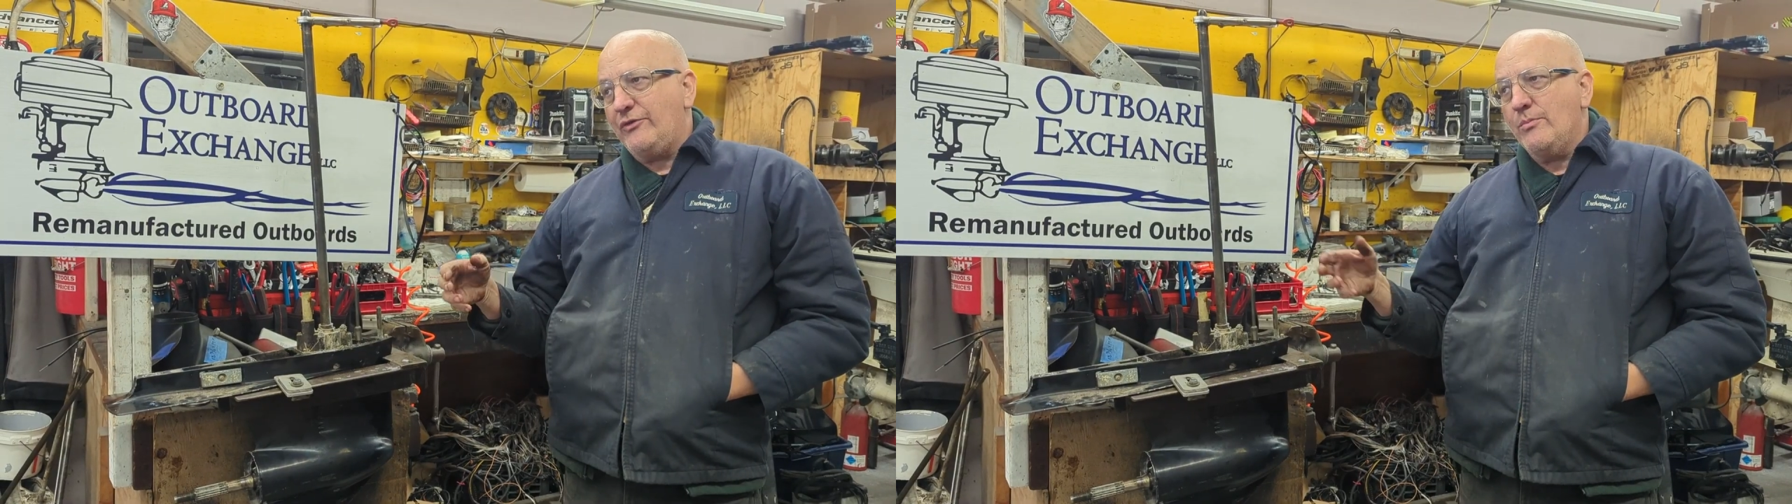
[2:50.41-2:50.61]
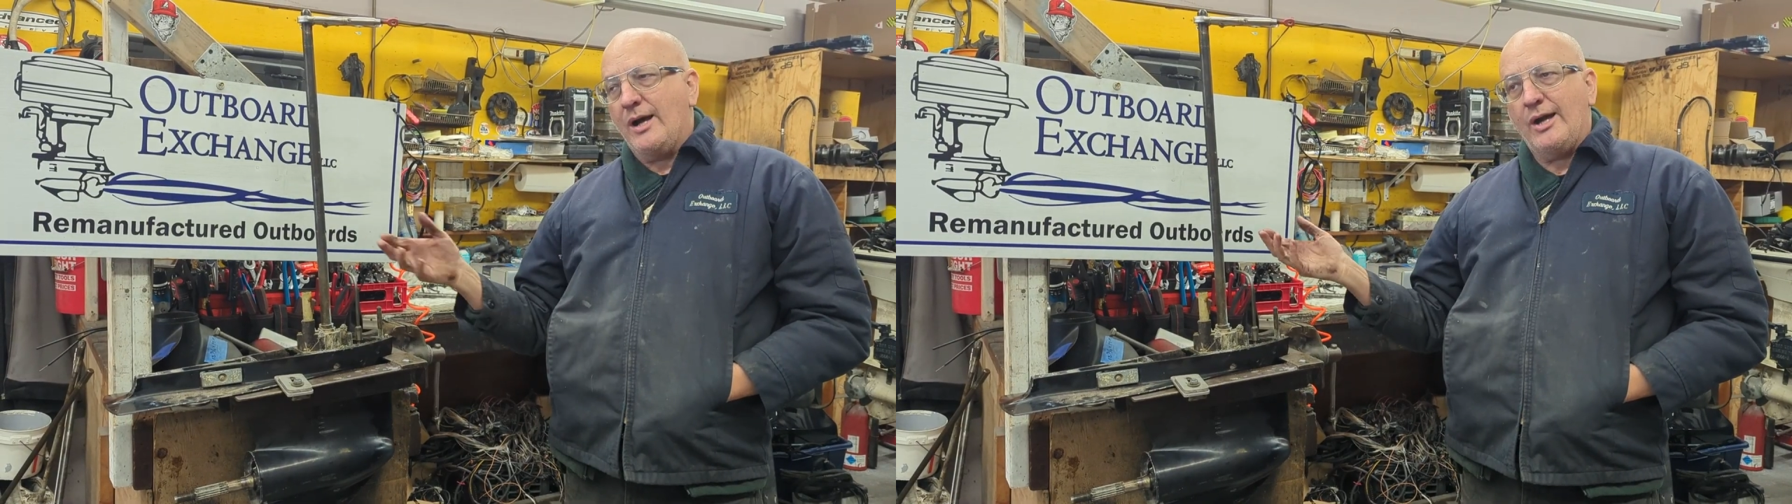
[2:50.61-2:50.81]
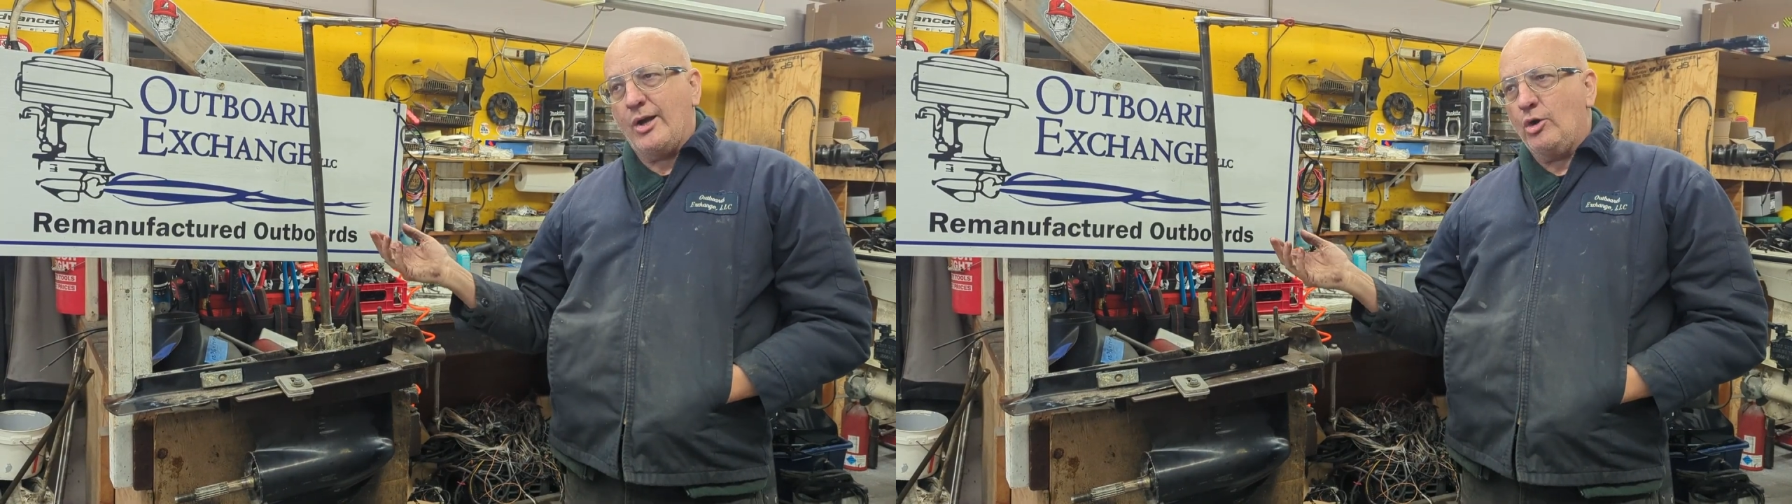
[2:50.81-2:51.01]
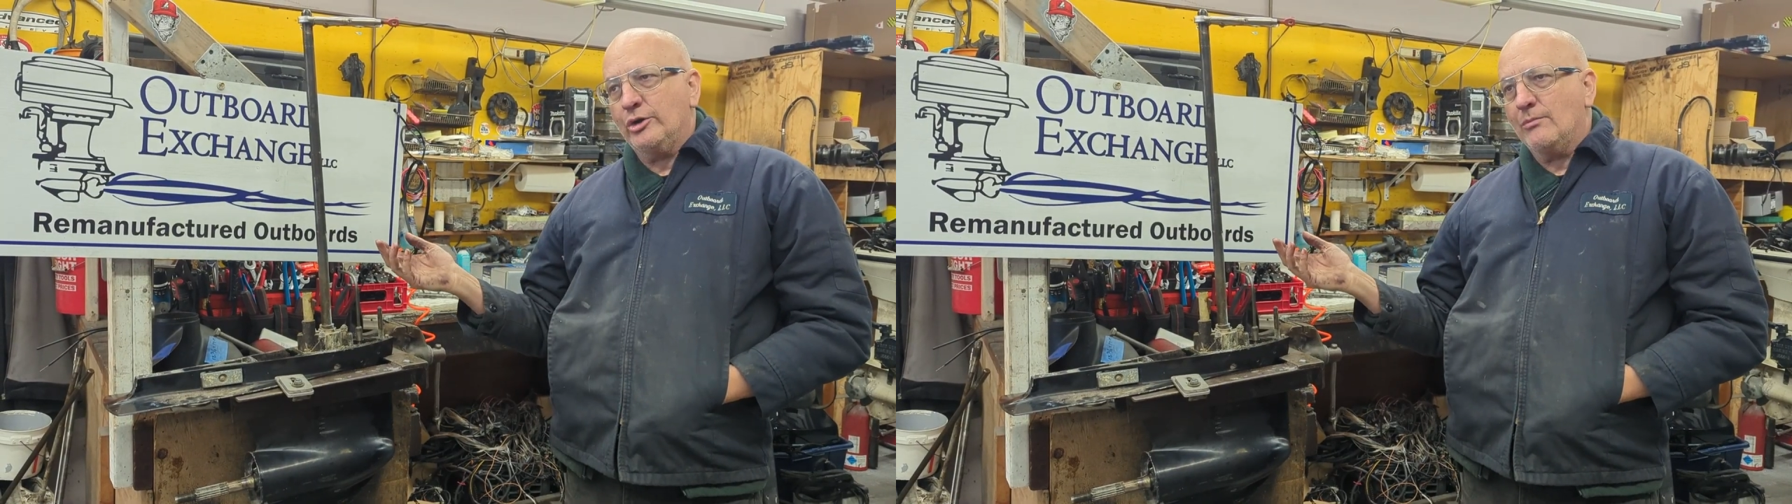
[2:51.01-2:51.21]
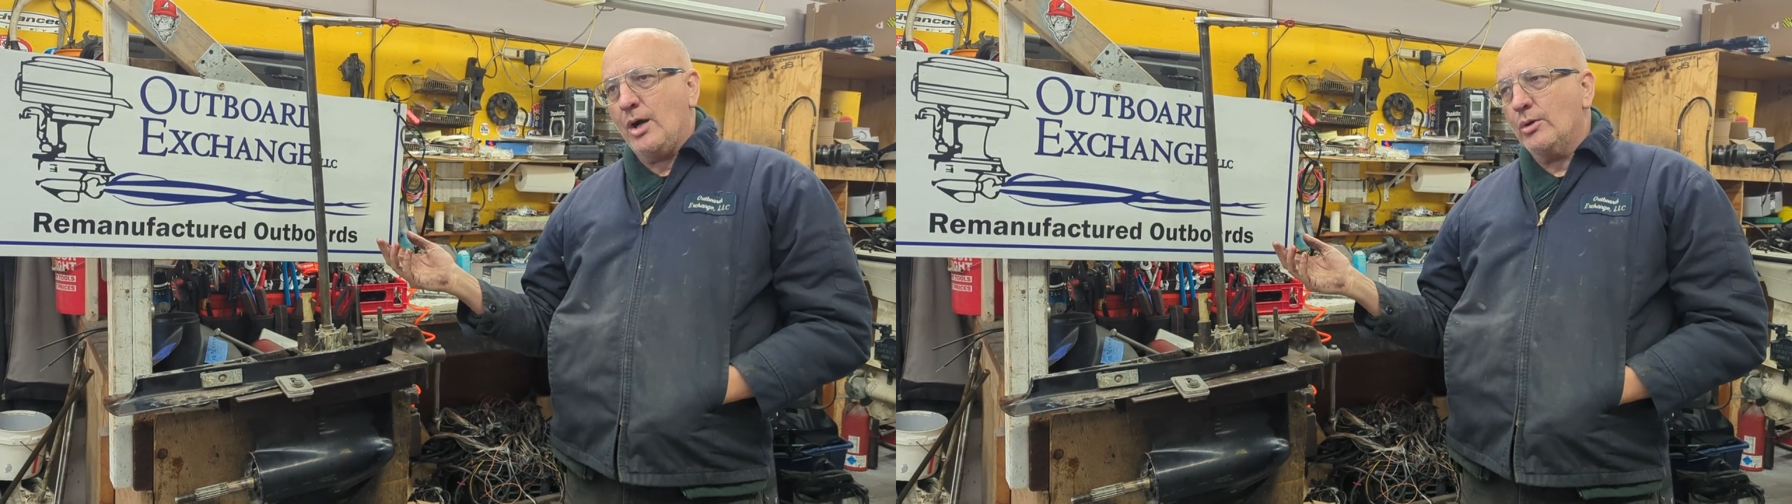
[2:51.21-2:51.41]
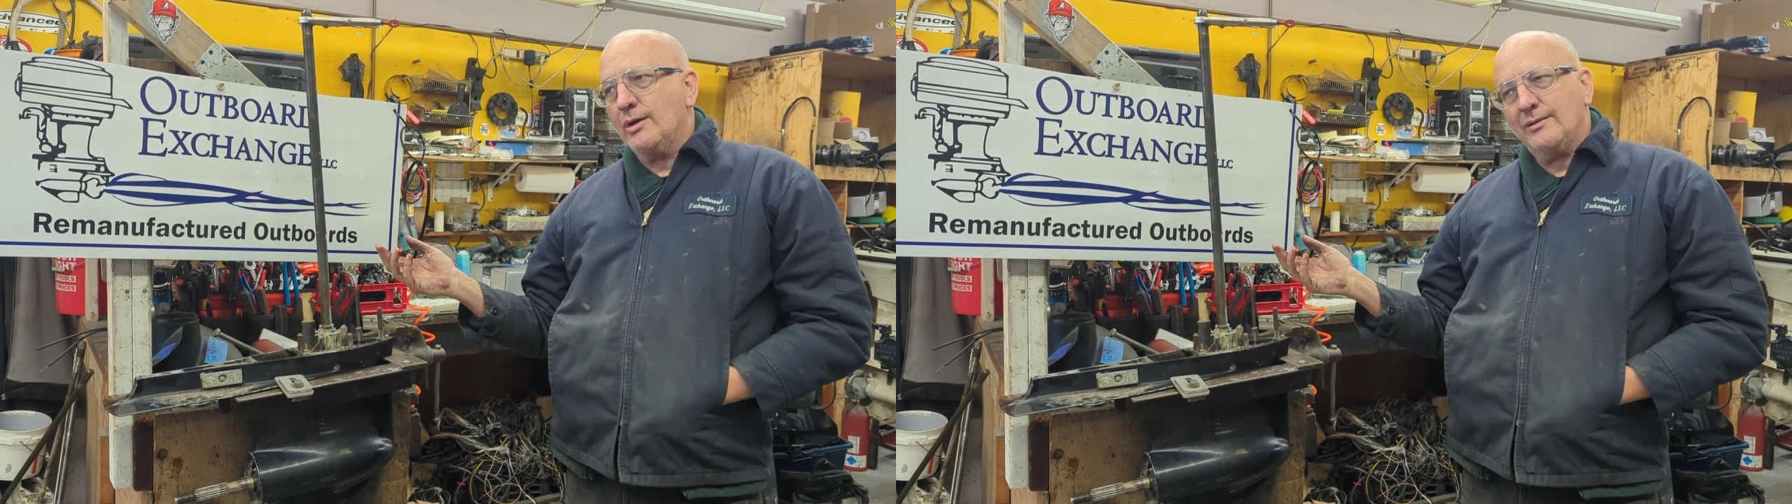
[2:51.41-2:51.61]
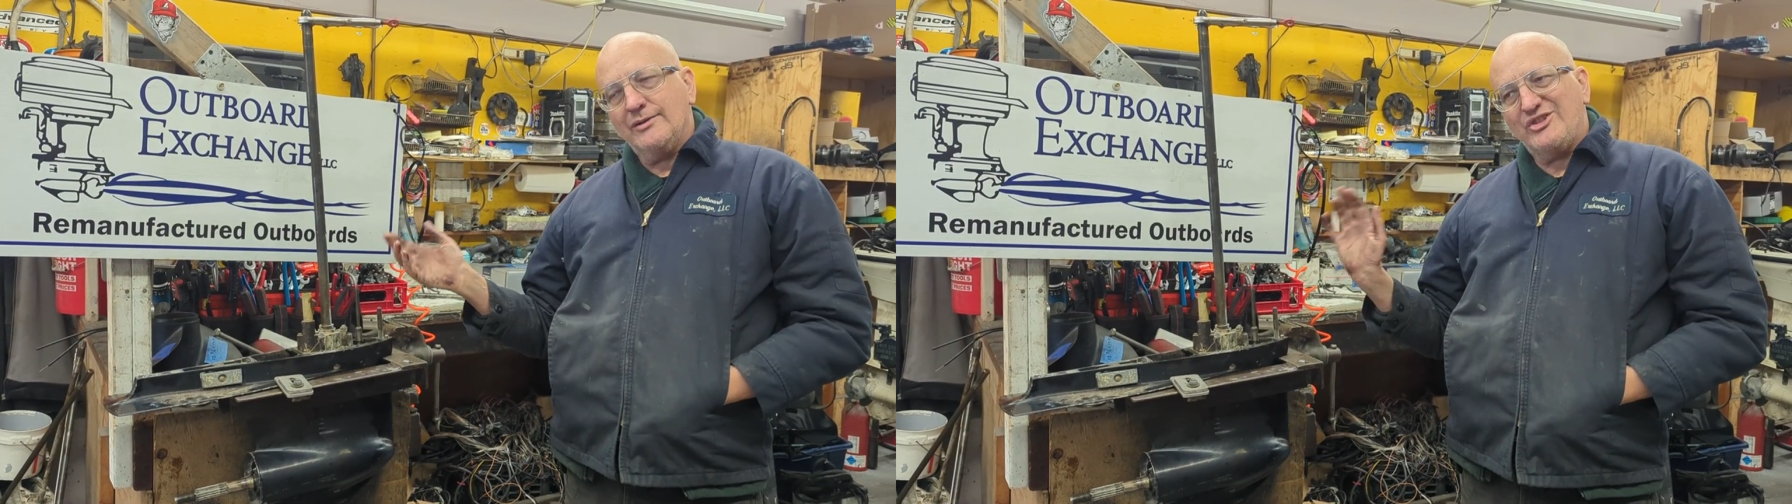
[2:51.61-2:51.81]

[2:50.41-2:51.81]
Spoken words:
you buy an older motor,